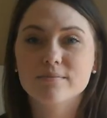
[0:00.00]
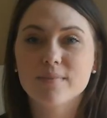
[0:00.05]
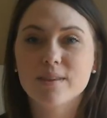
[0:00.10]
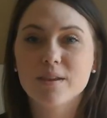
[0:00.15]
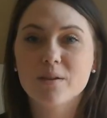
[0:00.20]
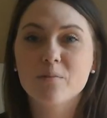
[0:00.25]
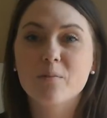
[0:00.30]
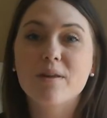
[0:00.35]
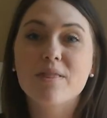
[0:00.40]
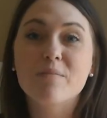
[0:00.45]

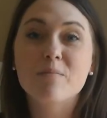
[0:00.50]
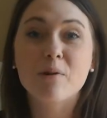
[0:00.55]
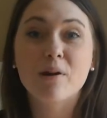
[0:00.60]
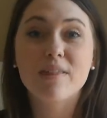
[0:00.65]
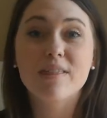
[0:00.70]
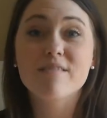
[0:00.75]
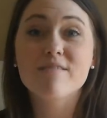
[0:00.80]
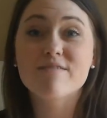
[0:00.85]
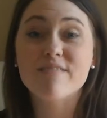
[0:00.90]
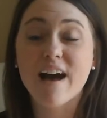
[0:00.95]
With more
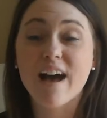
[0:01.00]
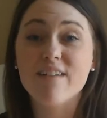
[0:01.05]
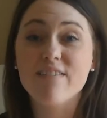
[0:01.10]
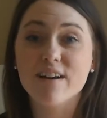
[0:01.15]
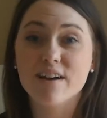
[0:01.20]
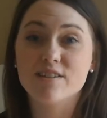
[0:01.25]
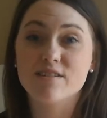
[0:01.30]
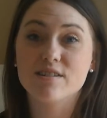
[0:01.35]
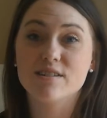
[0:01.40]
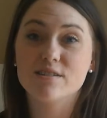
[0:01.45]
than
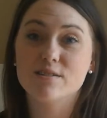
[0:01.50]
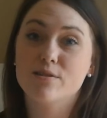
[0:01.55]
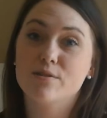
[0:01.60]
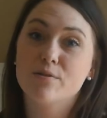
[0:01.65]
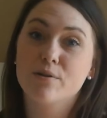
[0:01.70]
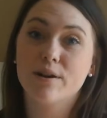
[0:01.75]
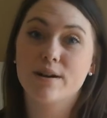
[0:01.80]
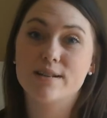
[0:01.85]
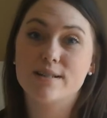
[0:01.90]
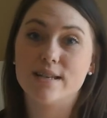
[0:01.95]
500
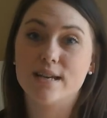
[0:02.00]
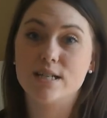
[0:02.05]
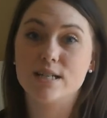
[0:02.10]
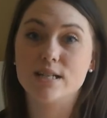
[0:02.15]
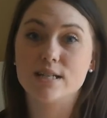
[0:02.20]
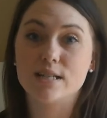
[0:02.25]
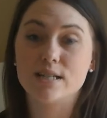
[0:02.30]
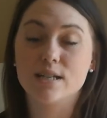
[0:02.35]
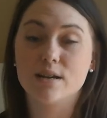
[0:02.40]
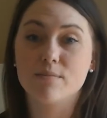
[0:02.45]
student
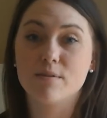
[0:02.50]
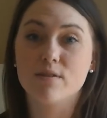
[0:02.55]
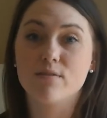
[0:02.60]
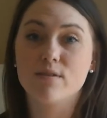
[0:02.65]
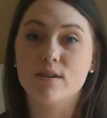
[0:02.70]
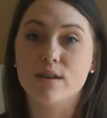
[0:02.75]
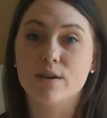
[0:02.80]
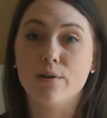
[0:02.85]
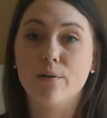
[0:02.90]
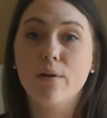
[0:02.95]
organizations at
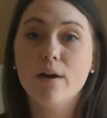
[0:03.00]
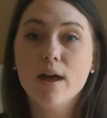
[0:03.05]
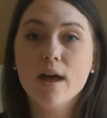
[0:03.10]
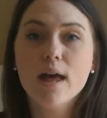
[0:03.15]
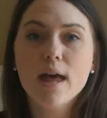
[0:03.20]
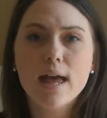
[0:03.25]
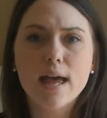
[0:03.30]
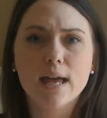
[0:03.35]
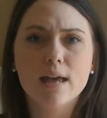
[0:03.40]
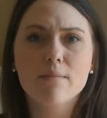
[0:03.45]
WVU,
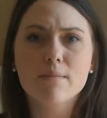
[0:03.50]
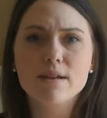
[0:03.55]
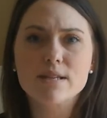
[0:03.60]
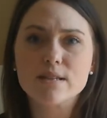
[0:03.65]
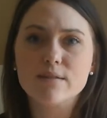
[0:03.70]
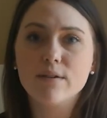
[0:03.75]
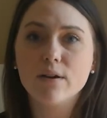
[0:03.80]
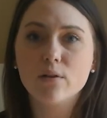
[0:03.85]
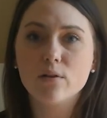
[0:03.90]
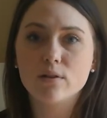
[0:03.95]
it can be
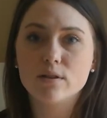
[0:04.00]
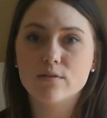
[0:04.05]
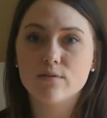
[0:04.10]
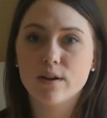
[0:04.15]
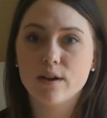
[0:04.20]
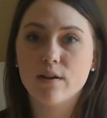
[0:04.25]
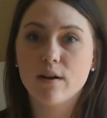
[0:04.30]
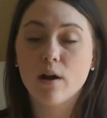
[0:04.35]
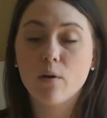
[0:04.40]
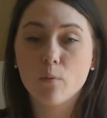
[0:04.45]
difficult to
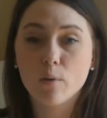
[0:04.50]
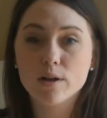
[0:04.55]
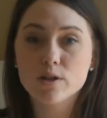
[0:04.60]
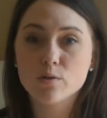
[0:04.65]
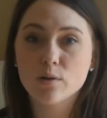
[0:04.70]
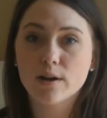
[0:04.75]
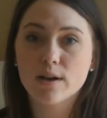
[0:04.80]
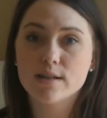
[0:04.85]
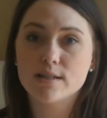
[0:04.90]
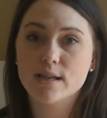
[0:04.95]
figure out which
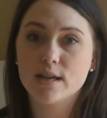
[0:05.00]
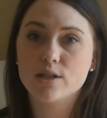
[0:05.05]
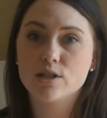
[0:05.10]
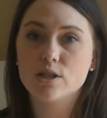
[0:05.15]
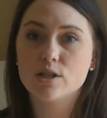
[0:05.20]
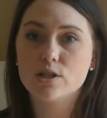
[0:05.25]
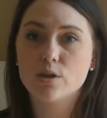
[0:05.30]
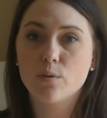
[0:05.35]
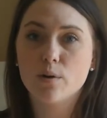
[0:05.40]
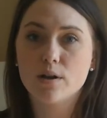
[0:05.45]

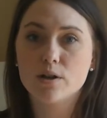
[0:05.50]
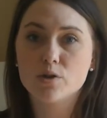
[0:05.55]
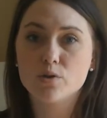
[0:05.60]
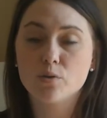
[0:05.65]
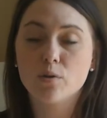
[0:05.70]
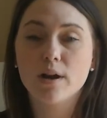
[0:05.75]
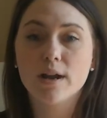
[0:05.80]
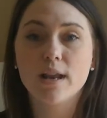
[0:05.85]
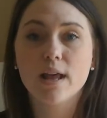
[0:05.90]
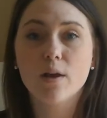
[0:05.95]
organizations you want to
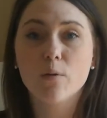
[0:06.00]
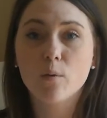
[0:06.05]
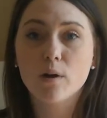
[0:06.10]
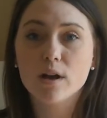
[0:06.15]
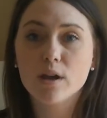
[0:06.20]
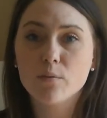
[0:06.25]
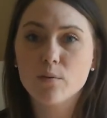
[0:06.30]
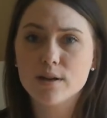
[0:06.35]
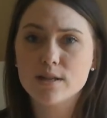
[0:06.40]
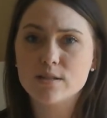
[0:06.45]
join and where
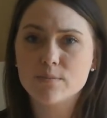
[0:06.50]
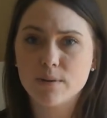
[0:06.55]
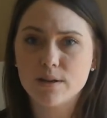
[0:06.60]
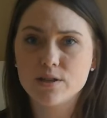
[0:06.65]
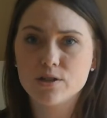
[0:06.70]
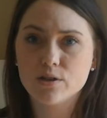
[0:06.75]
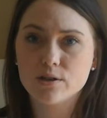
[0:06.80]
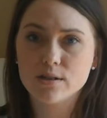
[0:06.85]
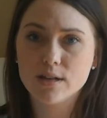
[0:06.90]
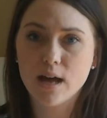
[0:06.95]
you want to
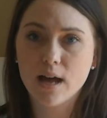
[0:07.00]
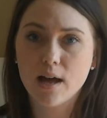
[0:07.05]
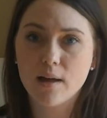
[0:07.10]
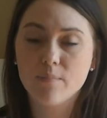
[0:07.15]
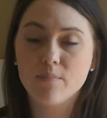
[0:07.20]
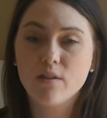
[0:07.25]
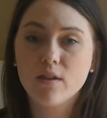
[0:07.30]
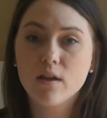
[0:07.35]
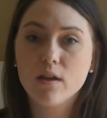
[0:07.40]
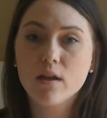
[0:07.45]
spend your time.
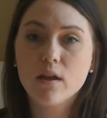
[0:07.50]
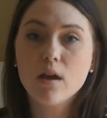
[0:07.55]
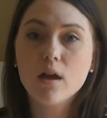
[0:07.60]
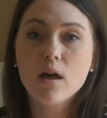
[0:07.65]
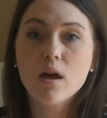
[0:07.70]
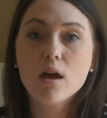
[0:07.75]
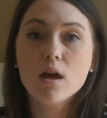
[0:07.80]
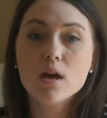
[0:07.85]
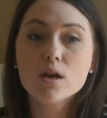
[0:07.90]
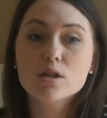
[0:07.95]

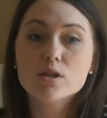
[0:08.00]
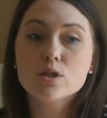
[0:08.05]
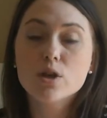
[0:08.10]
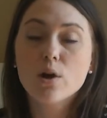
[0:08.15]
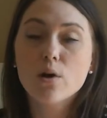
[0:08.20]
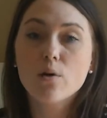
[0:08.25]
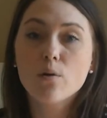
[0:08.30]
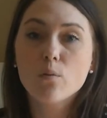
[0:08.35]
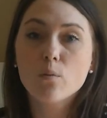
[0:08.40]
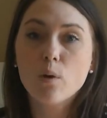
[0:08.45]

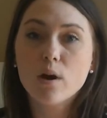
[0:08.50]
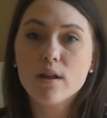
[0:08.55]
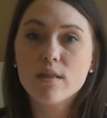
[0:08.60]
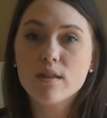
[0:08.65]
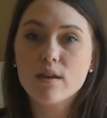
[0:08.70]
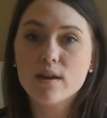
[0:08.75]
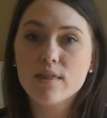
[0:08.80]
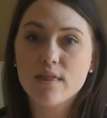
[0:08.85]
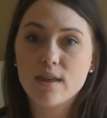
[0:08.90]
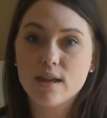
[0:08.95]
So one of
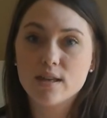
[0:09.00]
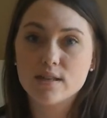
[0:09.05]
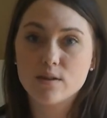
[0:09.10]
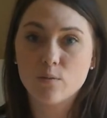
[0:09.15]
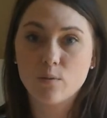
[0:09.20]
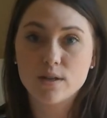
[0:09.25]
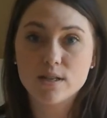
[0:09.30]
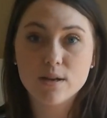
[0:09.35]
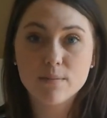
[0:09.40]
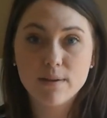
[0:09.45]
the things that
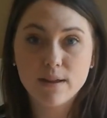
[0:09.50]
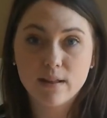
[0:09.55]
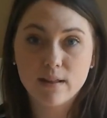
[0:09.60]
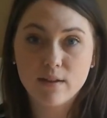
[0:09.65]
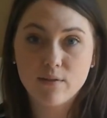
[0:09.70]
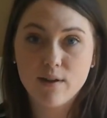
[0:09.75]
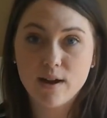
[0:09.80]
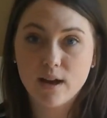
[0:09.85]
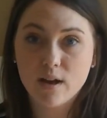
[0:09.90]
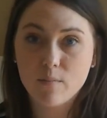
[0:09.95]
we typically
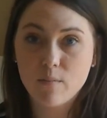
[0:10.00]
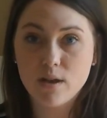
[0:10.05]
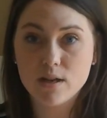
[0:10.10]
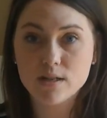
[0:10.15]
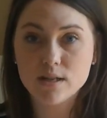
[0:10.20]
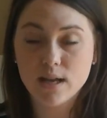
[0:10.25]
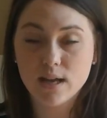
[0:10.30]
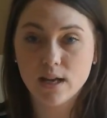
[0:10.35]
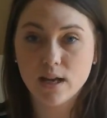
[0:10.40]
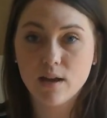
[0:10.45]
recommend
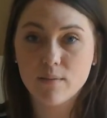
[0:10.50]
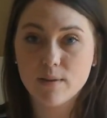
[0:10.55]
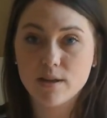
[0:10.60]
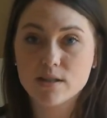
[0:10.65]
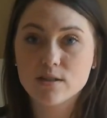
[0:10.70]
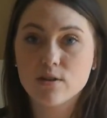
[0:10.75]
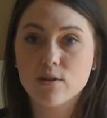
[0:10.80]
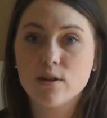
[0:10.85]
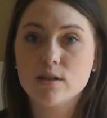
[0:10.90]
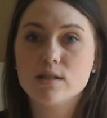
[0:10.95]
to incoming
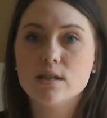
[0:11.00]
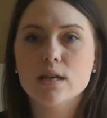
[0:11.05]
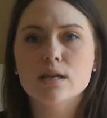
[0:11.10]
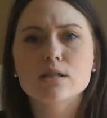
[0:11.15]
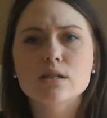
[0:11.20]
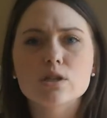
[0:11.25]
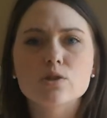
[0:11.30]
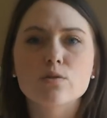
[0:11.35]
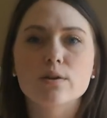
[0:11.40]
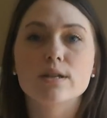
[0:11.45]
students is
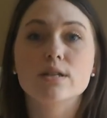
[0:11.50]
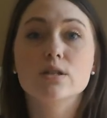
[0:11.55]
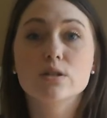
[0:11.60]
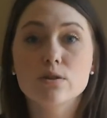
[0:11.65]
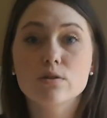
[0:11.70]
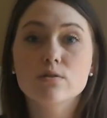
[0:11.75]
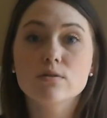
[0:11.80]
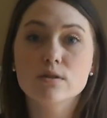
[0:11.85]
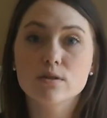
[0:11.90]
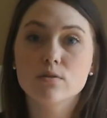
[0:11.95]
to join
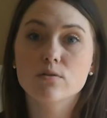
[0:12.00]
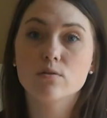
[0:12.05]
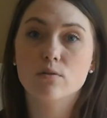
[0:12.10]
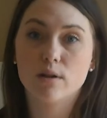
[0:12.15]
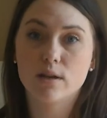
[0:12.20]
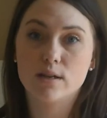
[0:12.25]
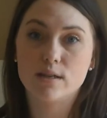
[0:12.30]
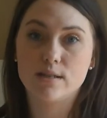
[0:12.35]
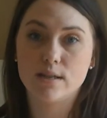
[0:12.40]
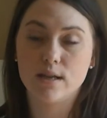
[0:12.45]
2 student
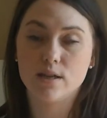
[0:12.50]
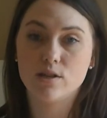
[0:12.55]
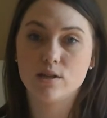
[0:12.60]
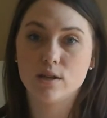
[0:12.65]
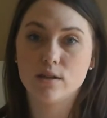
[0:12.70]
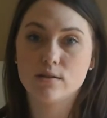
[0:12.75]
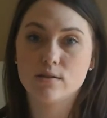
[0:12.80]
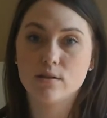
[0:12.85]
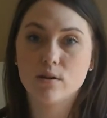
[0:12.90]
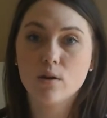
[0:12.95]
organizations.